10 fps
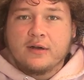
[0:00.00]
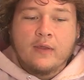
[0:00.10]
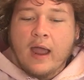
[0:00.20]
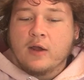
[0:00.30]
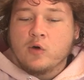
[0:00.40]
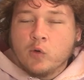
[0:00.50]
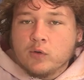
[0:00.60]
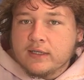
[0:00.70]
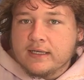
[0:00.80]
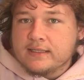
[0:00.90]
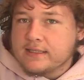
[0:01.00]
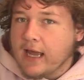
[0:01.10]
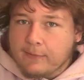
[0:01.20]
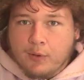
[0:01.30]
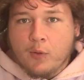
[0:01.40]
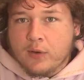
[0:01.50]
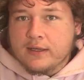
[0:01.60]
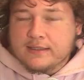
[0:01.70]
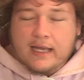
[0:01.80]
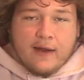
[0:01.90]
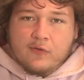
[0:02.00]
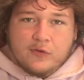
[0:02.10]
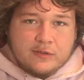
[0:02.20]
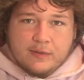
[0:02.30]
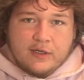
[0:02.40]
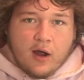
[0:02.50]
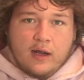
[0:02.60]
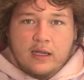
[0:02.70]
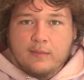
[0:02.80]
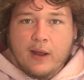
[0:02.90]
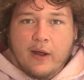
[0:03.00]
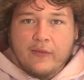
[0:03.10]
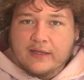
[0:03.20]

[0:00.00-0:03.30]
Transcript: That coolness, that poise that everyone's been talking about,